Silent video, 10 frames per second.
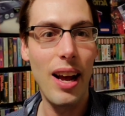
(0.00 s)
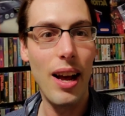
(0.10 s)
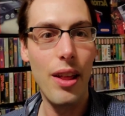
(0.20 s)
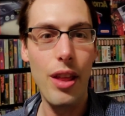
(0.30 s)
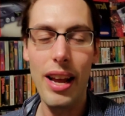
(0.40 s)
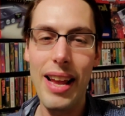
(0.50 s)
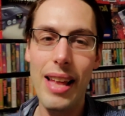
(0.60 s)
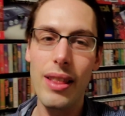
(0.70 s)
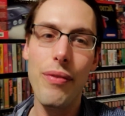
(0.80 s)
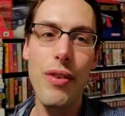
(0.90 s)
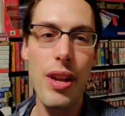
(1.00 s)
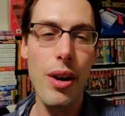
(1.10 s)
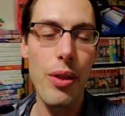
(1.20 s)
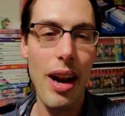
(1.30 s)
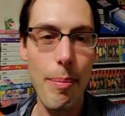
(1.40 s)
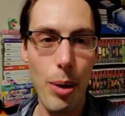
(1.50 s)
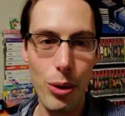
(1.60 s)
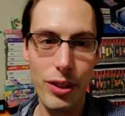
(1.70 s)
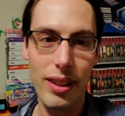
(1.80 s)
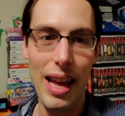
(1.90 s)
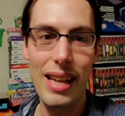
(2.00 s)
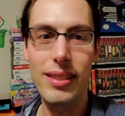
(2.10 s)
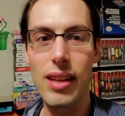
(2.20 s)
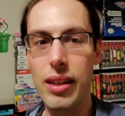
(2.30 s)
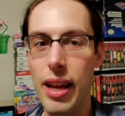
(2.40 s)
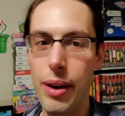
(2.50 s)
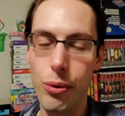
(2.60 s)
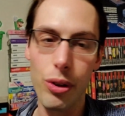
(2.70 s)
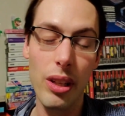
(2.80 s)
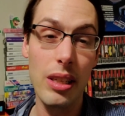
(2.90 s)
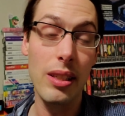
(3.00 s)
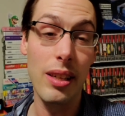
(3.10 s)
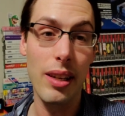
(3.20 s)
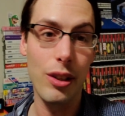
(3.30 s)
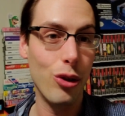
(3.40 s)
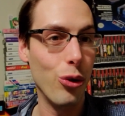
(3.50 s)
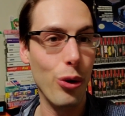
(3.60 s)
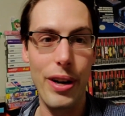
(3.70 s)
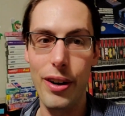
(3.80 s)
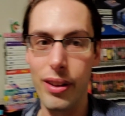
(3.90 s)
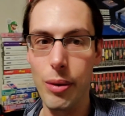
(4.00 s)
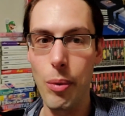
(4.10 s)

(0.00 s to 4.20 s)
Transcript: Uh, again, the video that I posted last Sunday really did extraordinarily